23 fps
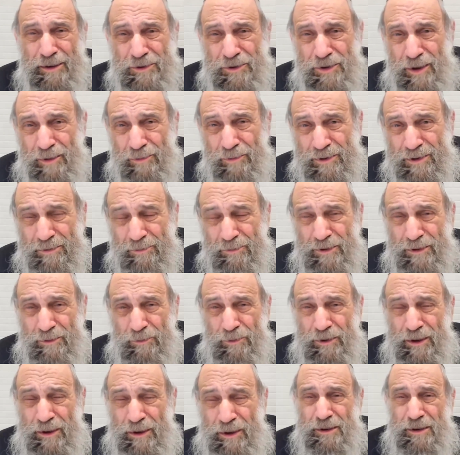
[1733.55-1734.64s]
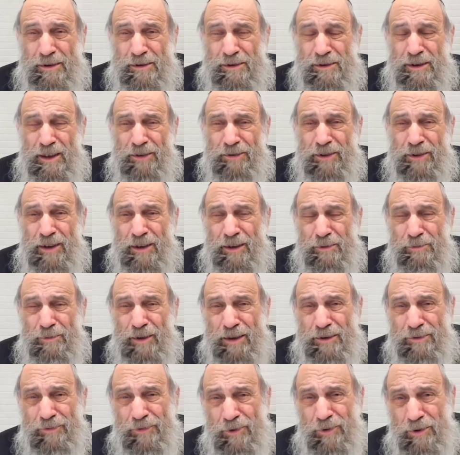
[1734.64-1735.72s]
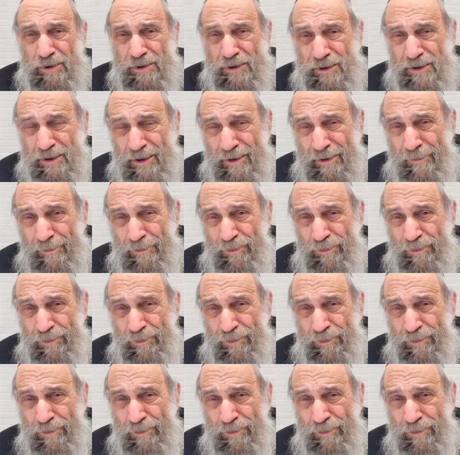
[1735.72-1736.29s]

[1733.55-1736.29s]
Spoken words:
Hashem doesn't have that in mind for us.